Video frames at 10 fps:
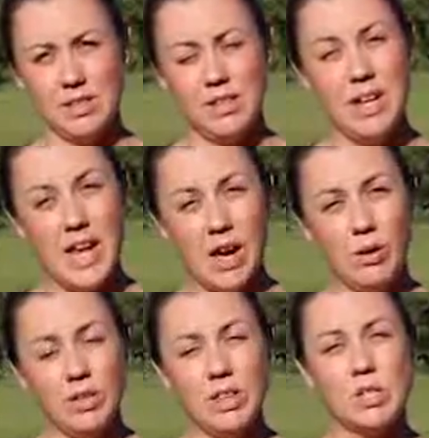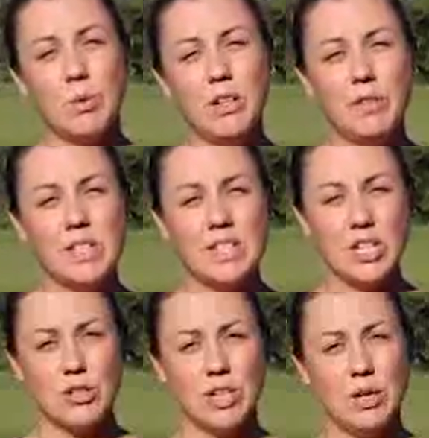Now, in the 21st
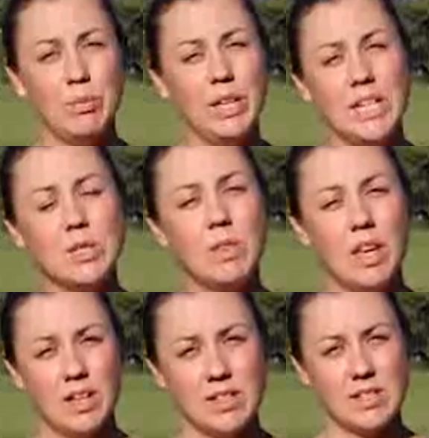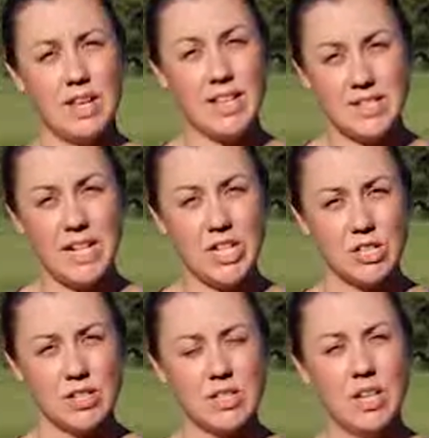century, it begins with us, as
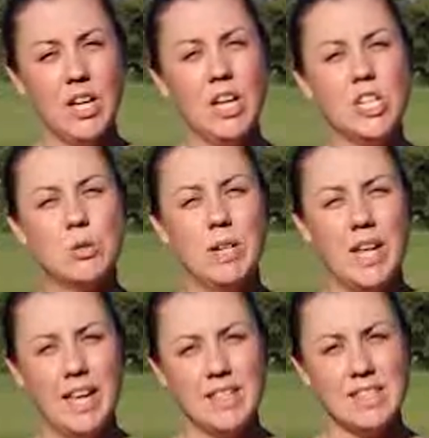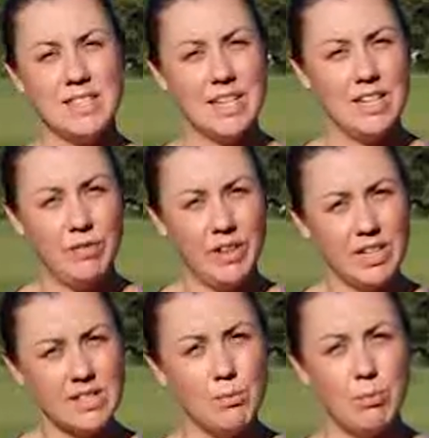teachers, to enhance the
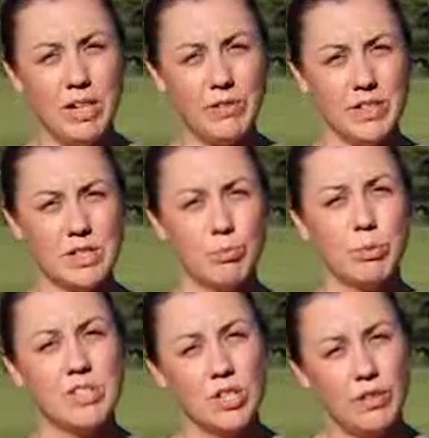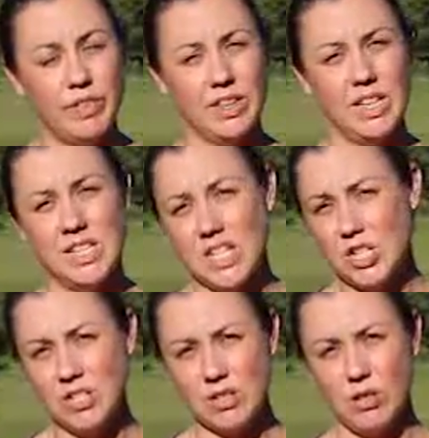significance and benefits of preserving the
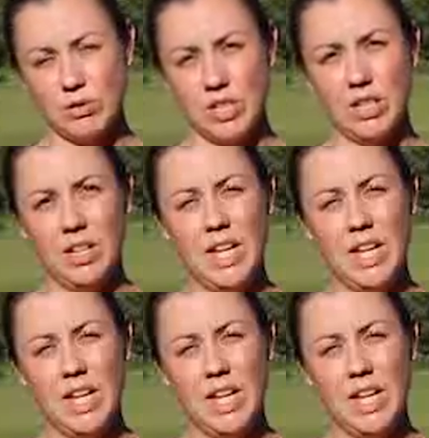Indigenous culture,